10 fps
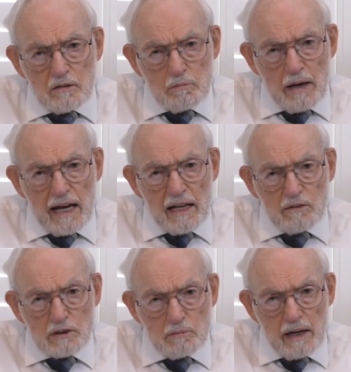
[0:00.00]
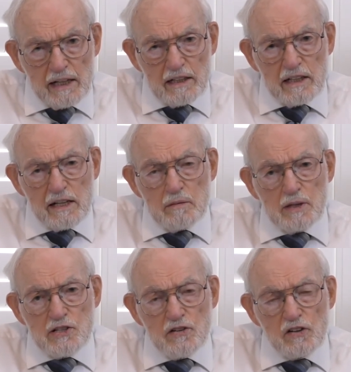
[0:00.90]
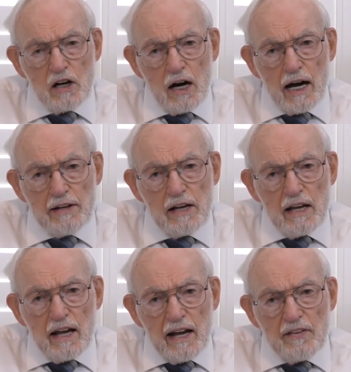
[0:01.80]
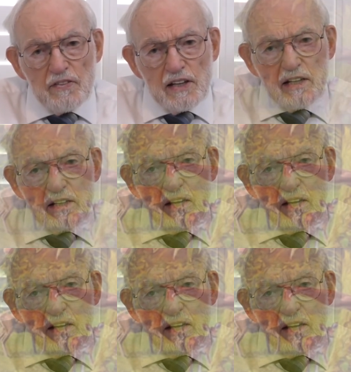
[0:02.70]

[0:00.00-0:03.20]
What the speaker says: man was made in the image of God, and then